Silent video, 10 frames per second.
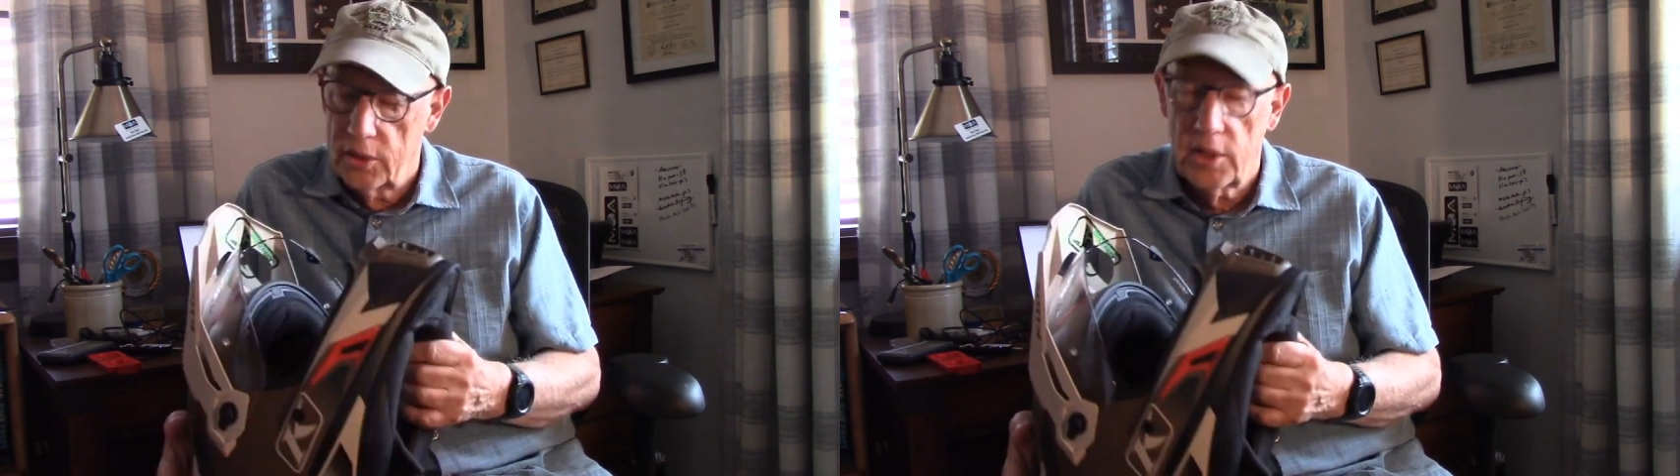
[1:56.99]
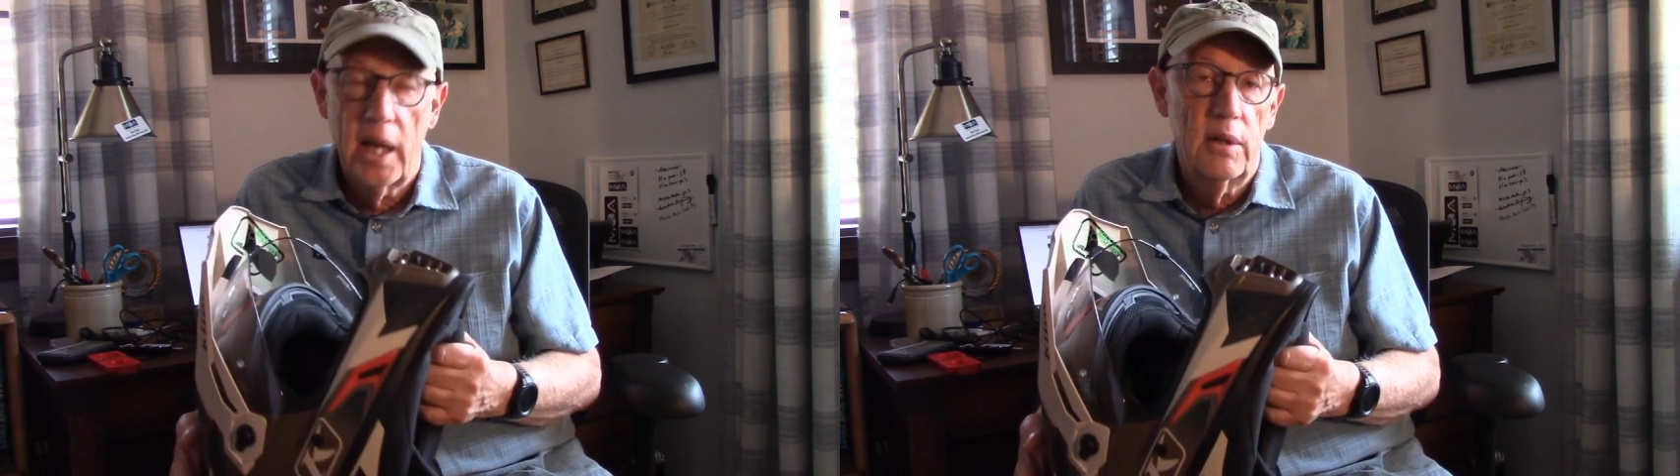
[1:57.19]

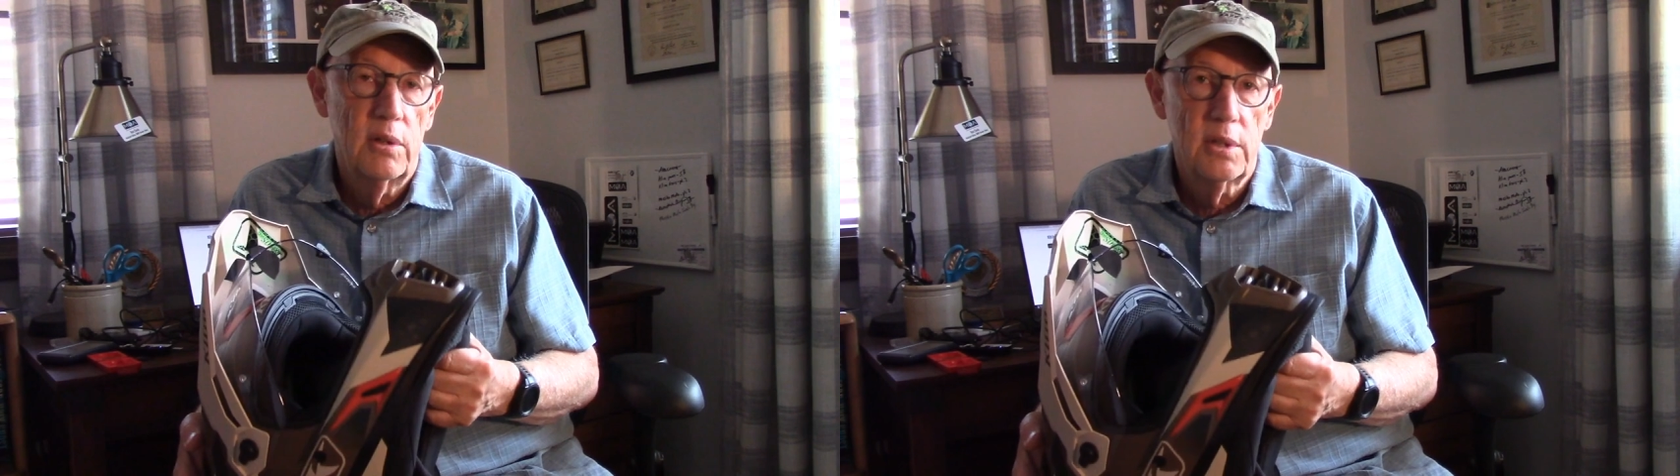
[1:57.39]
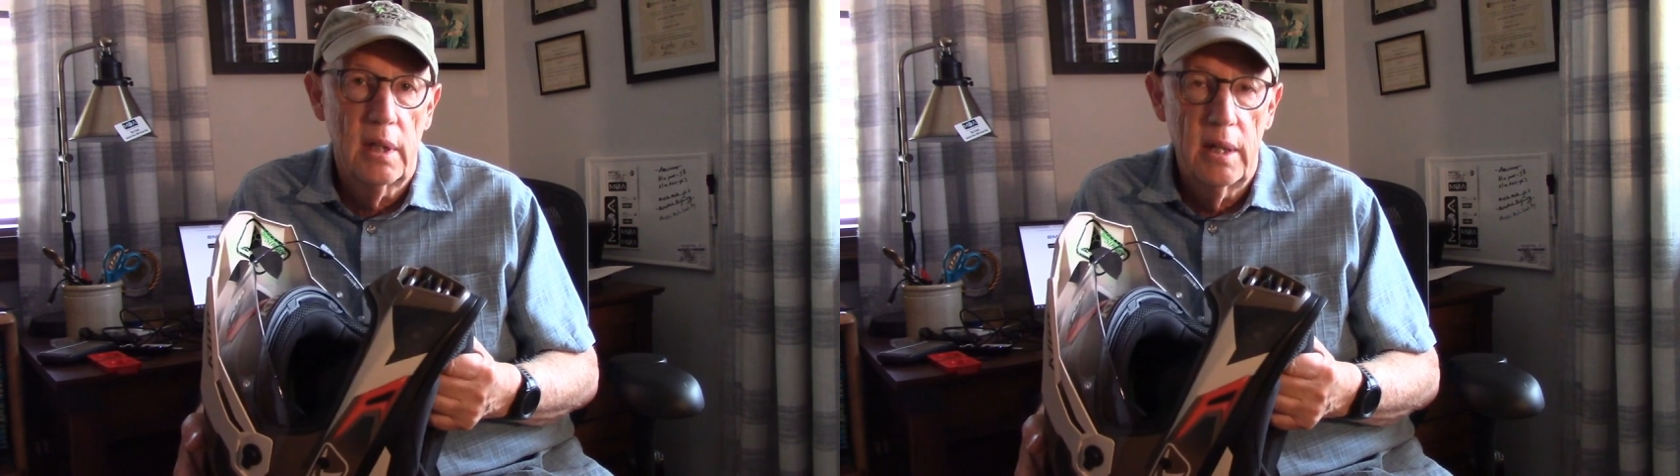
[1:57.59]

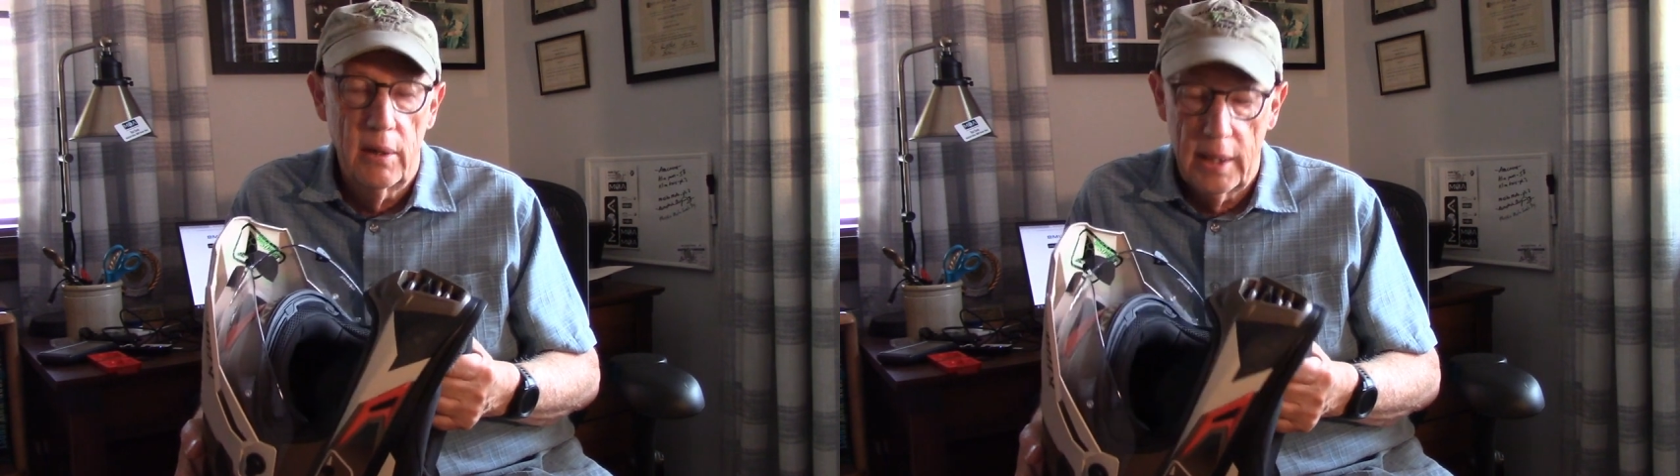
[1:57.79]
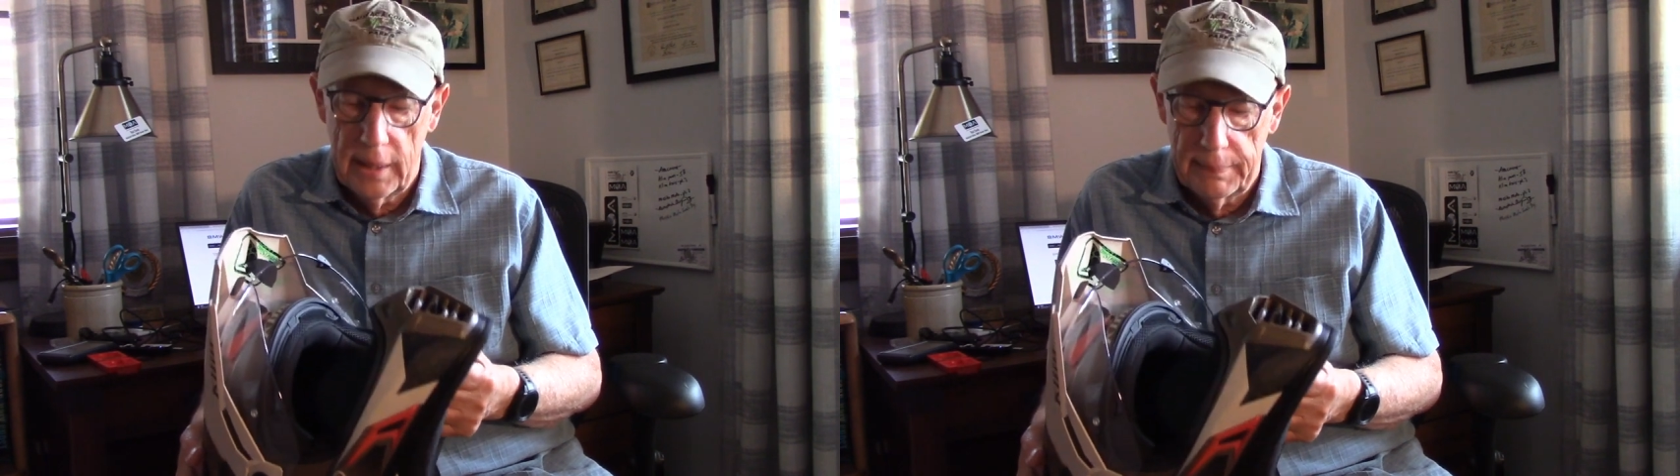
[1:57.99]
standards
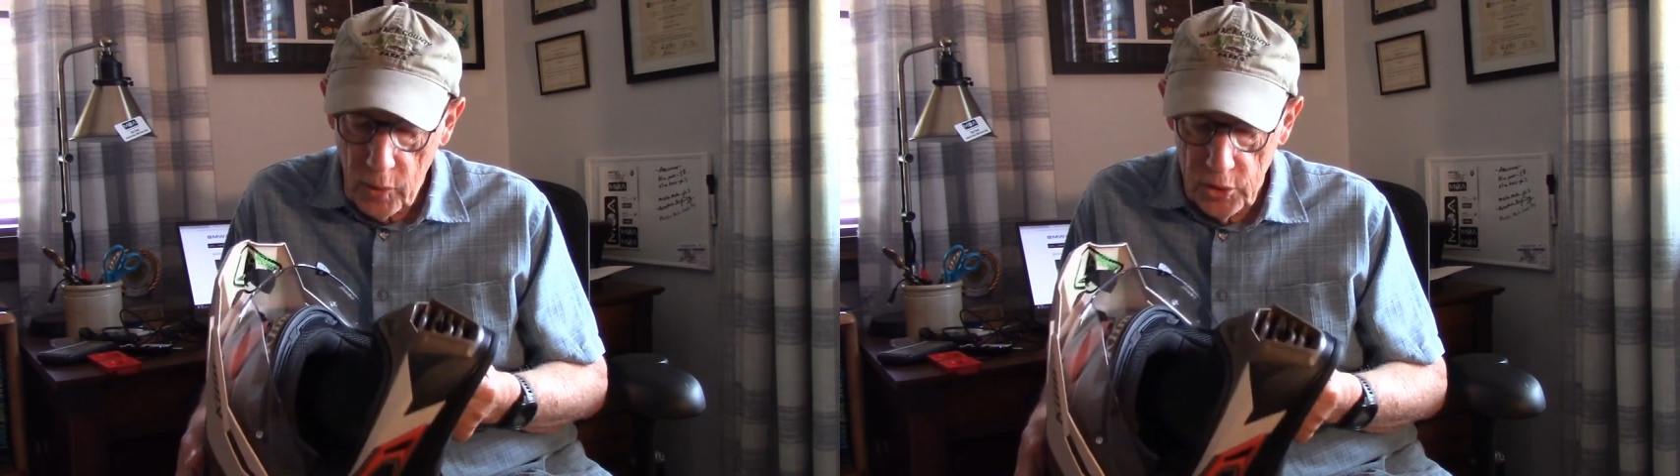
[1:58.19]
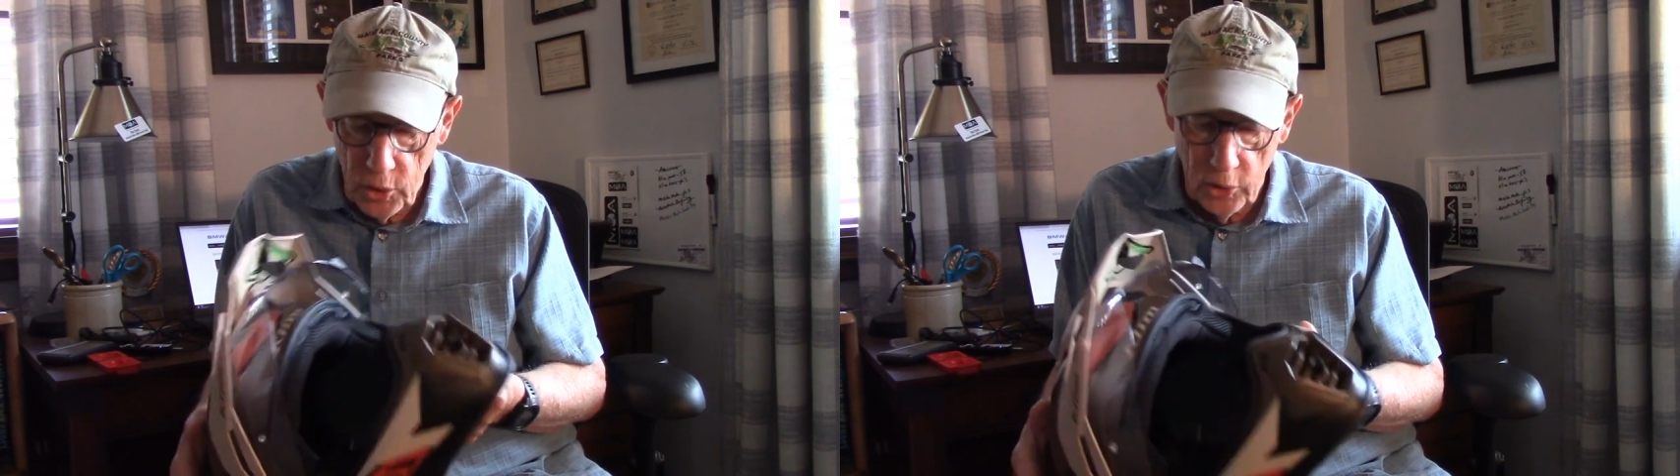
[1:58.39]
later on.
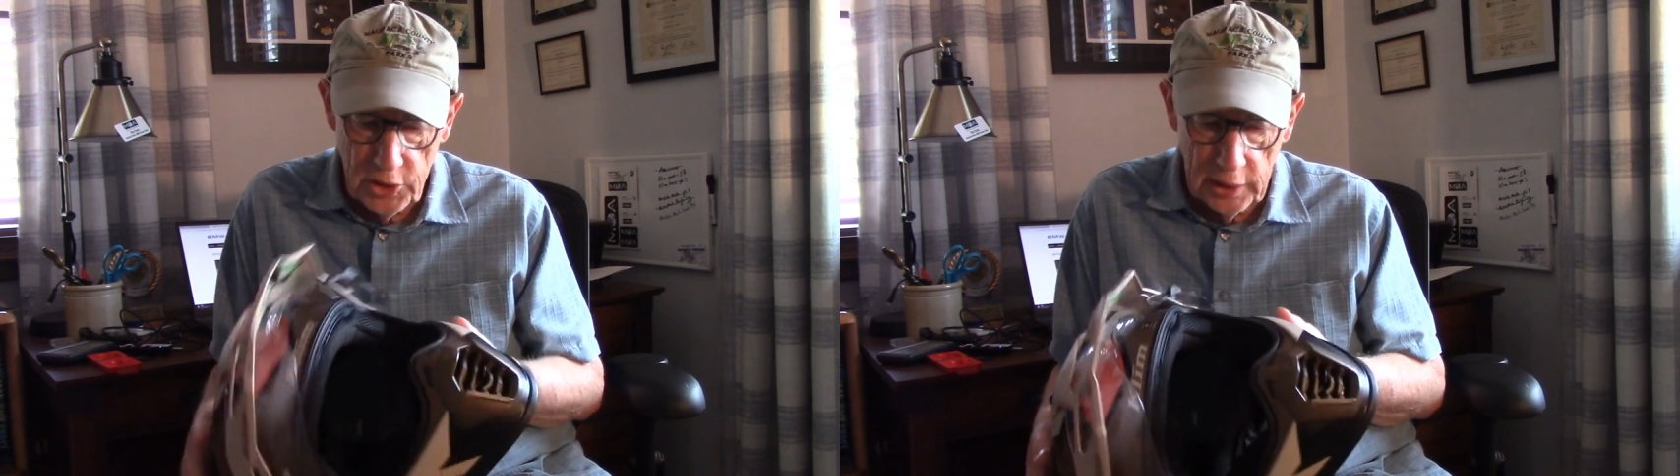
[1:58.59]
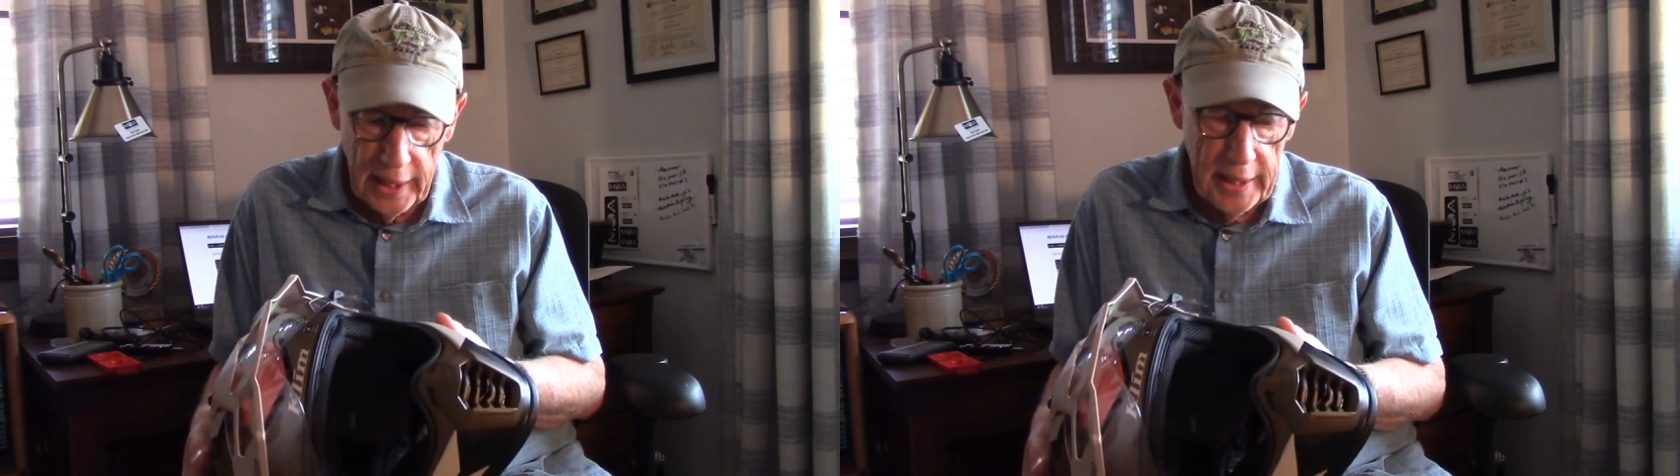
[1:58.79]
So
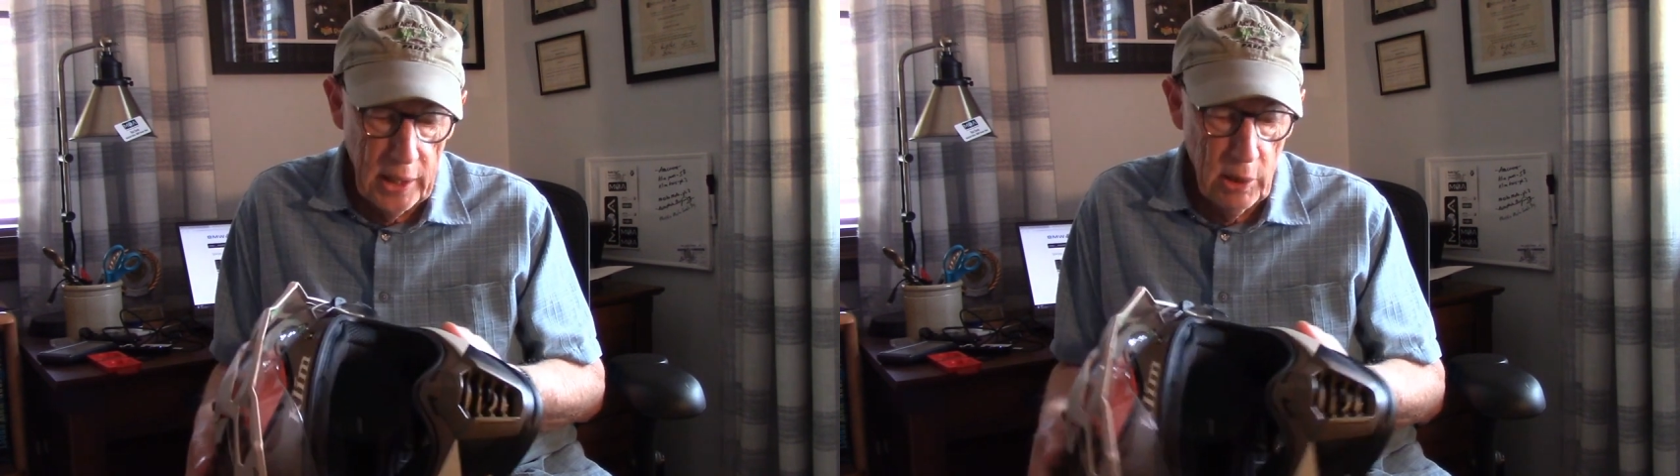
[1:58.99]
it's a light